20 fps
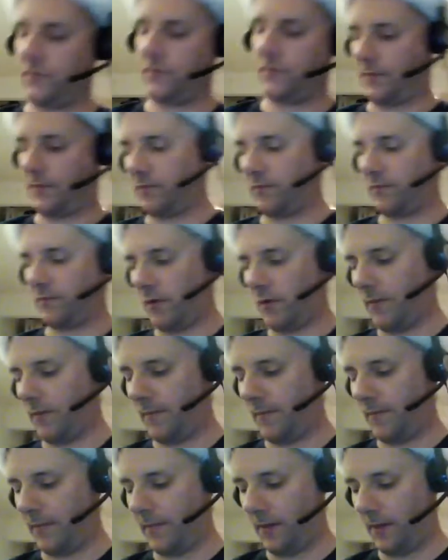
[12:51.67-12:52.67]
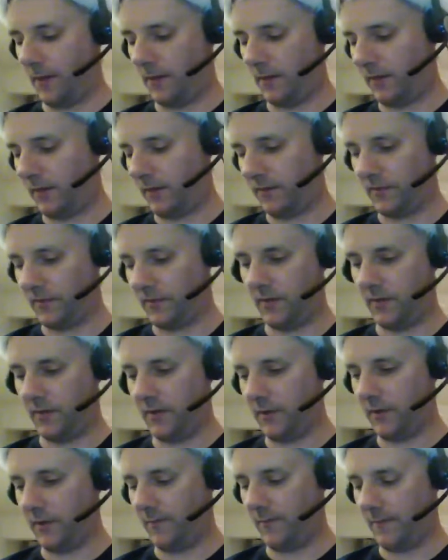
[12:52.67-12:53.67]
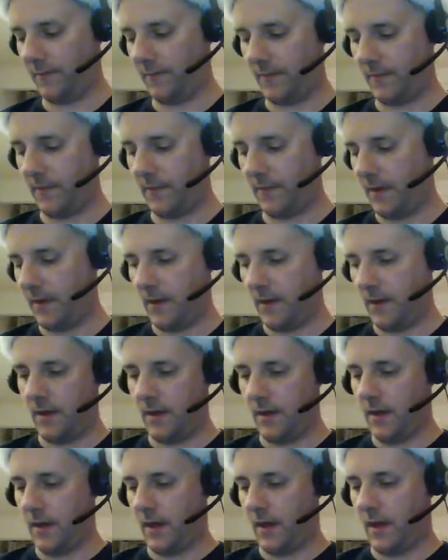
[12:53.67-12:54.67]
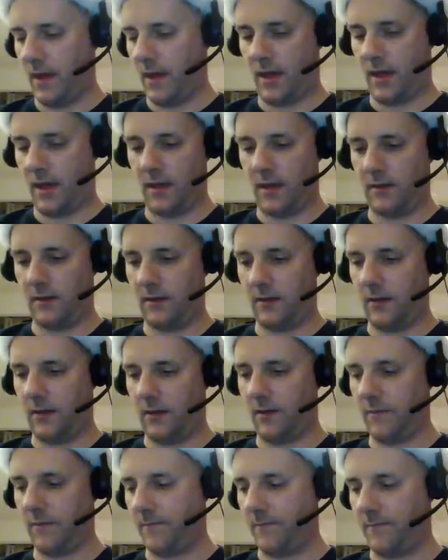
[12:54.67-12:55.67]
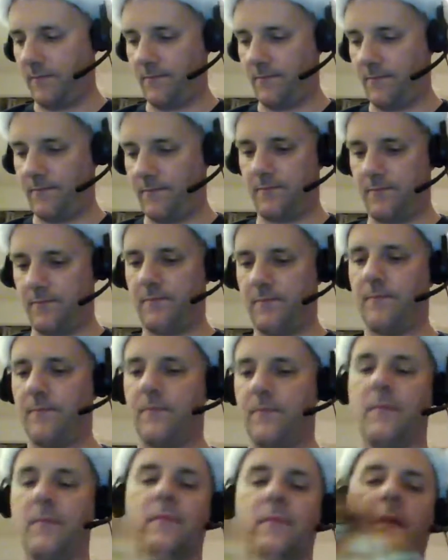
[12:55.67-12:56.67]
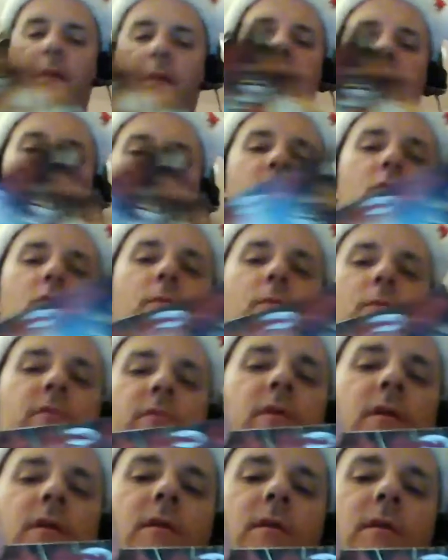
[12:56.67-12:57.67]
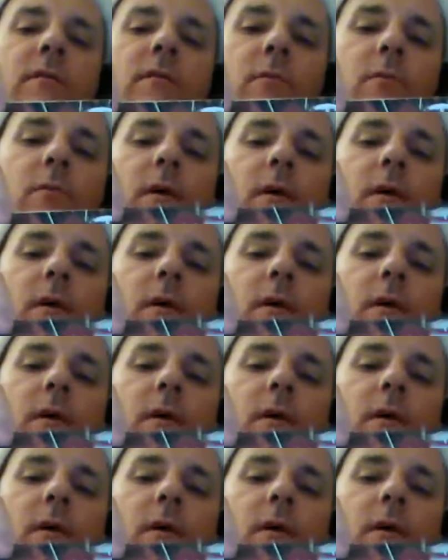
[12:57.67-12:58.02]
up as well in a tuxedo, and Doctor Doom is in it as well.